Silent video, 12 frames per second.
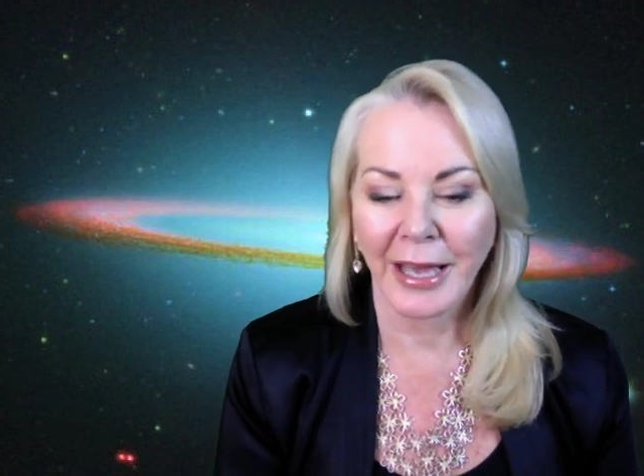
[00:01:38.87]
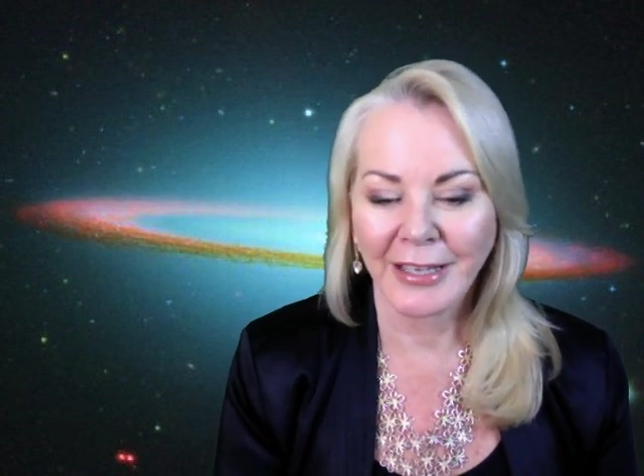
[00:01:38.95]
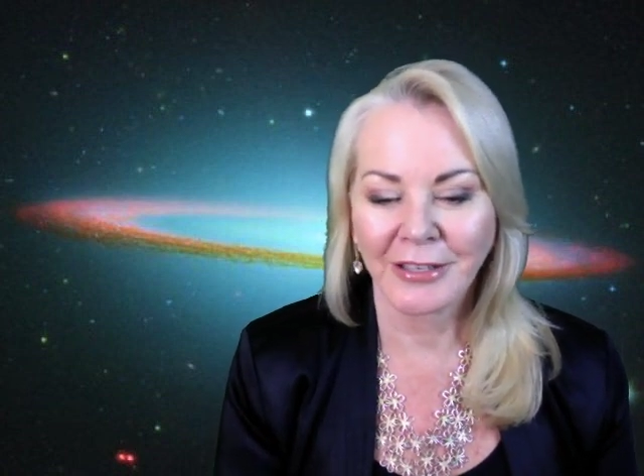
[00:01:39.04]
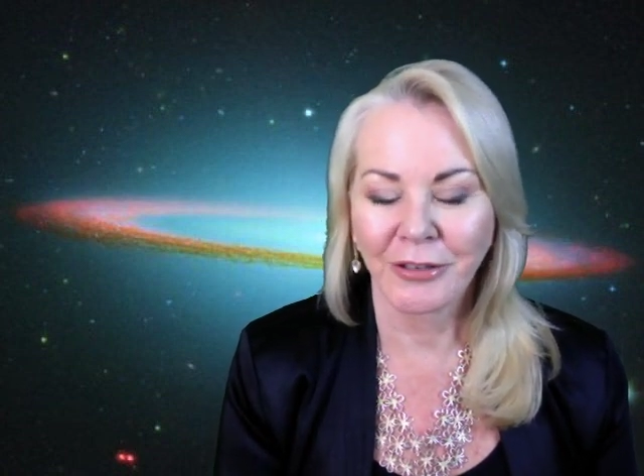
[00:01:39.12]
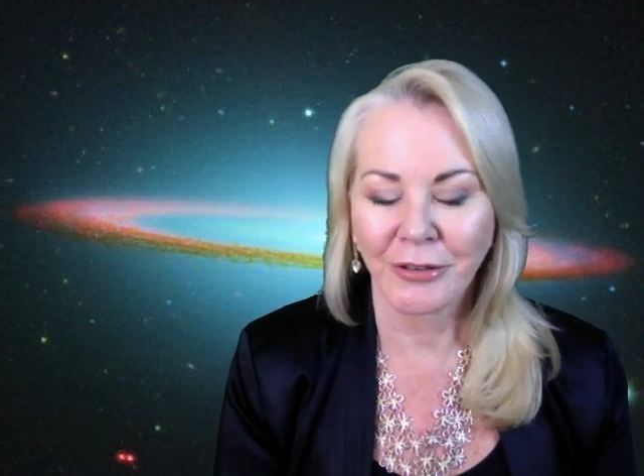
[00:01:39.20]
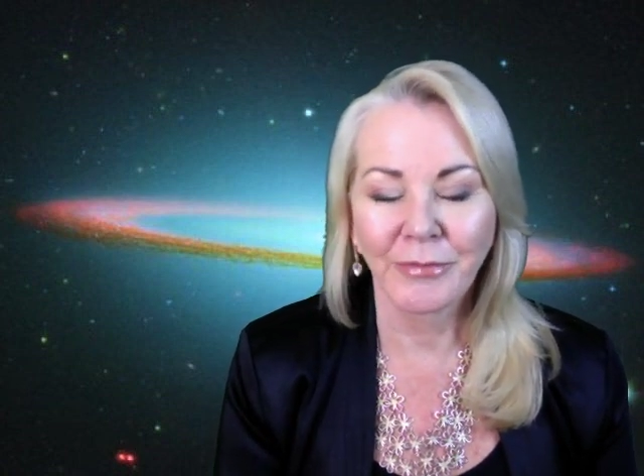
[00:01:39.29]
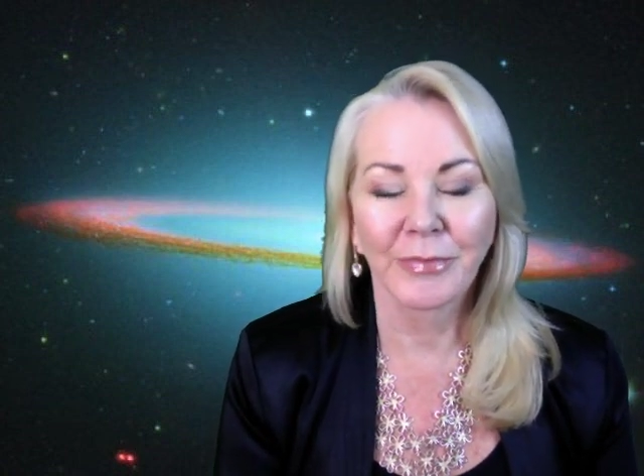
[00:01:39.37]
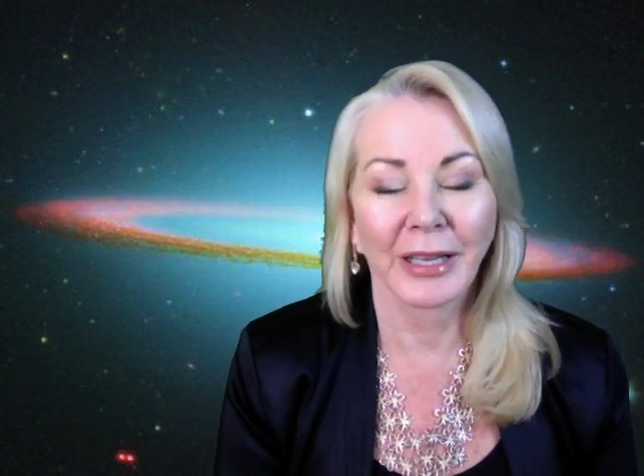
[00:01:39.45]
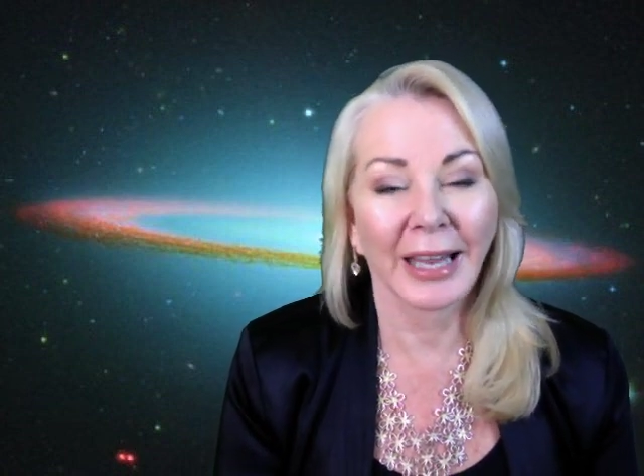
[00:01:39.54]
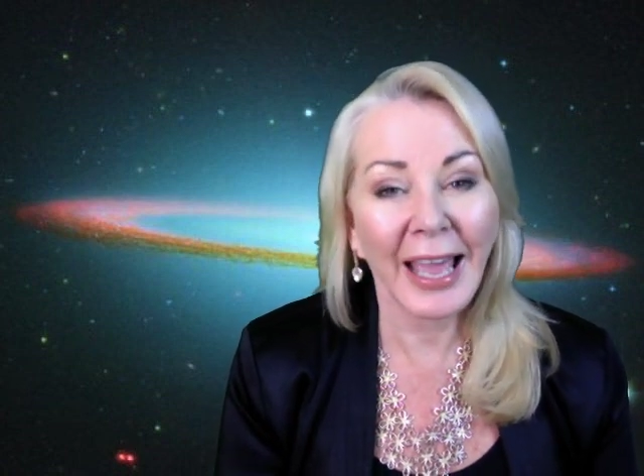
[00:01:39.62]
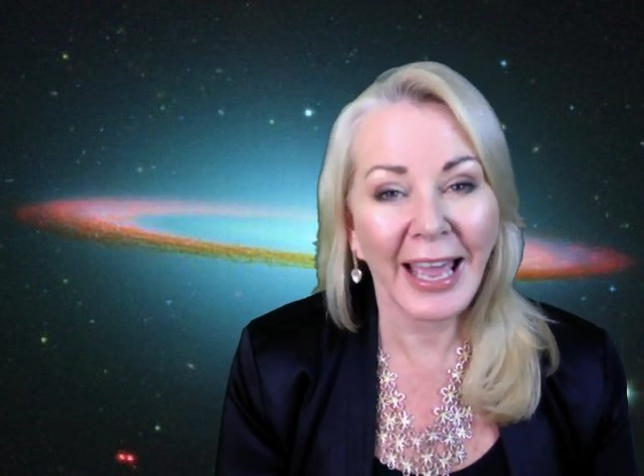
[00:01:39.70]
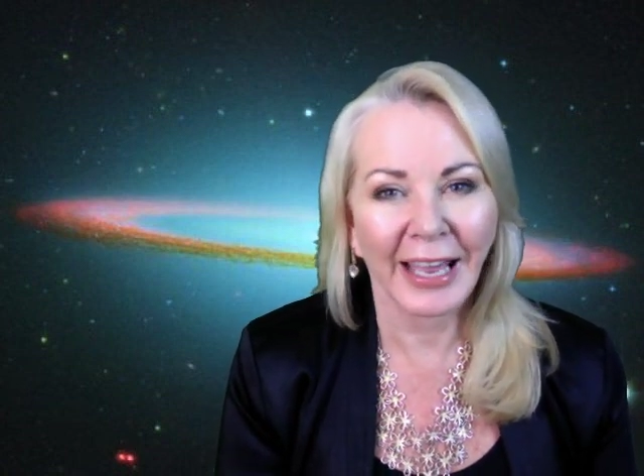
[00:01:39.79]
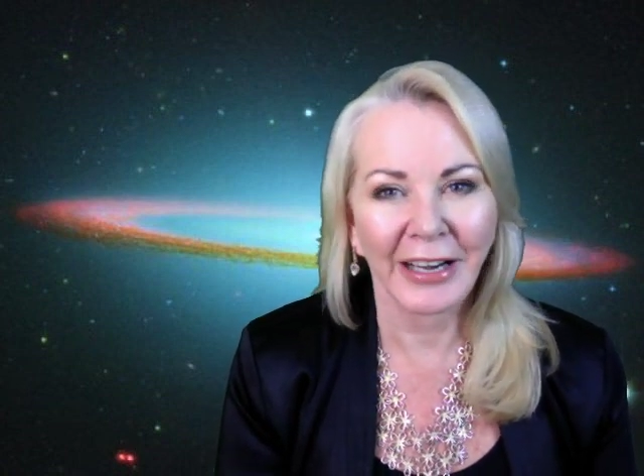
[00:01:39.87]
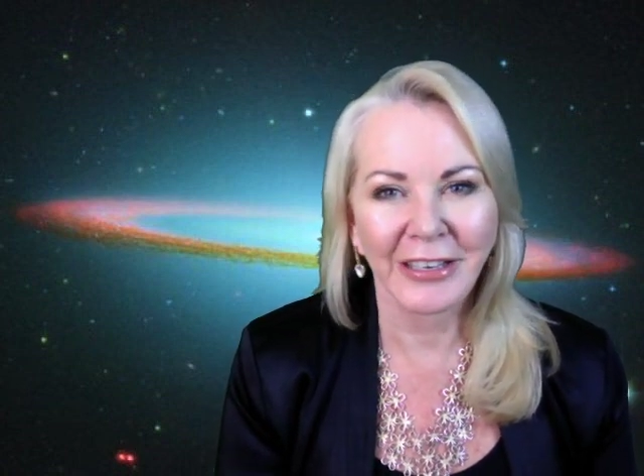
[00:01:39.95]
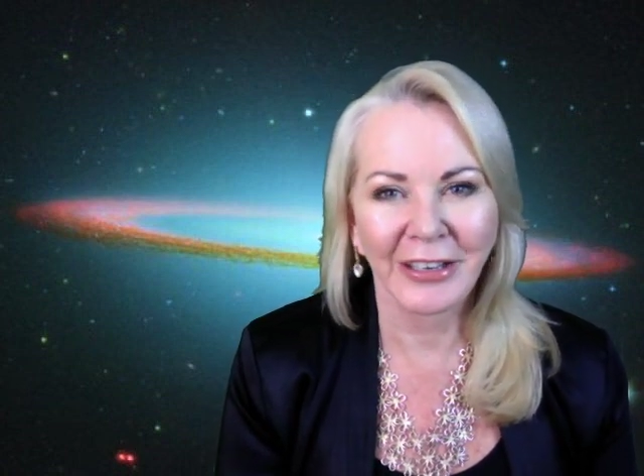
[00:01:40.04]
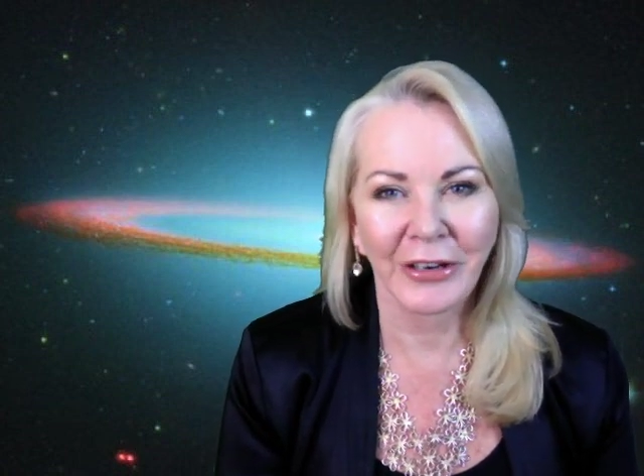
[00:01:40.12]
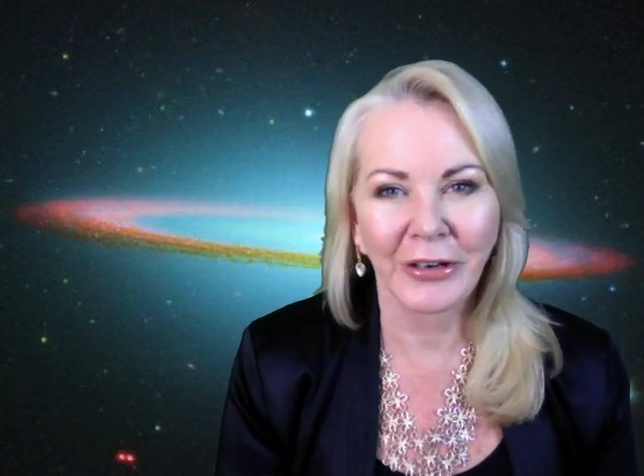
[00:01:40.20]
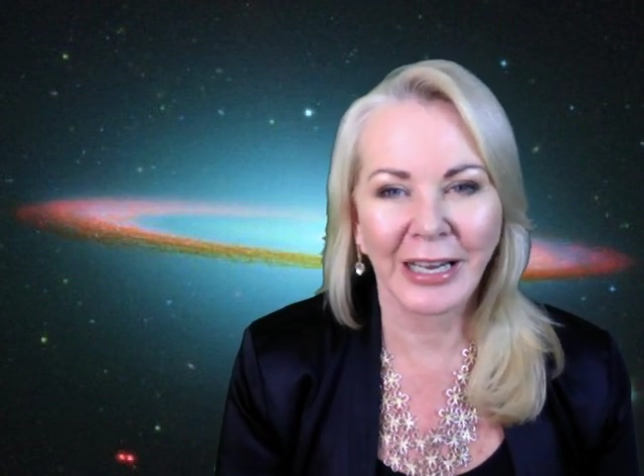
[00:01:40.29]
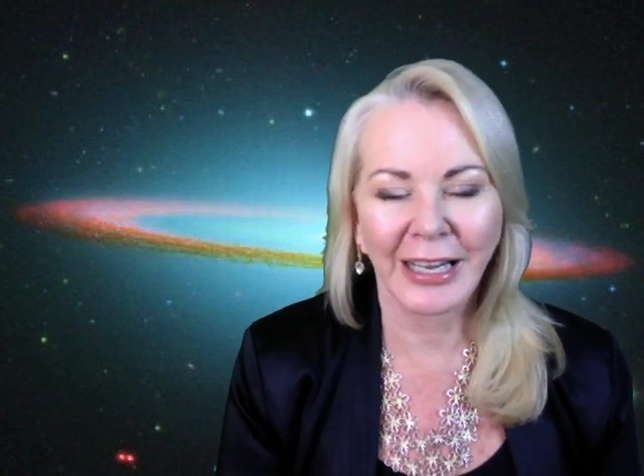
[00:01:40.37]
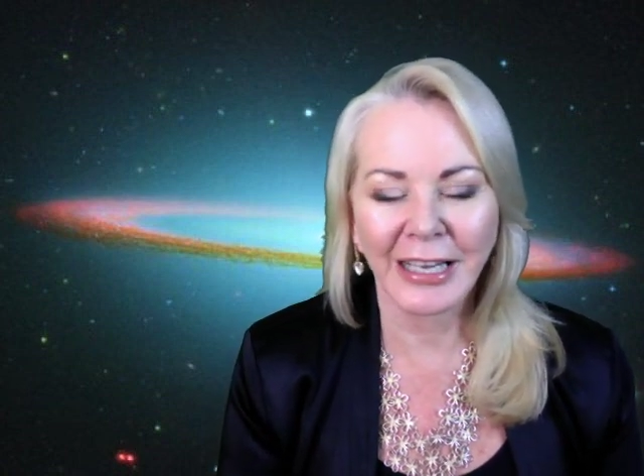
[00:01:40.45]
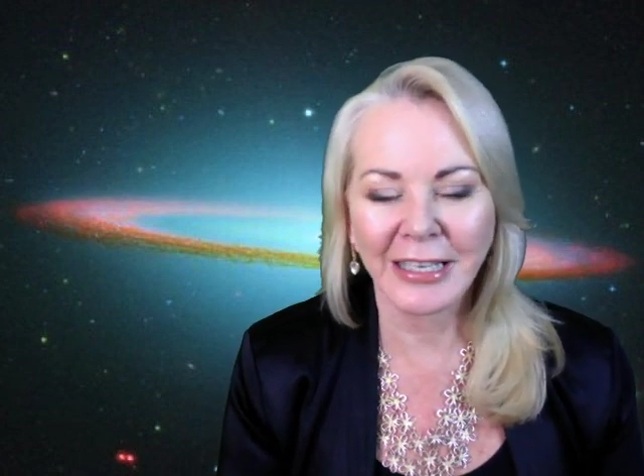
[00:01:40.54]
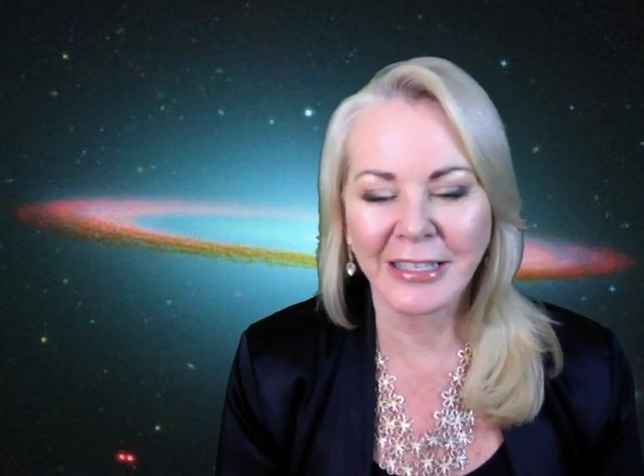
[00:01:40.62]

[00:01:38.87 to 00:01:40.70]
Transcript: as you planned, okay?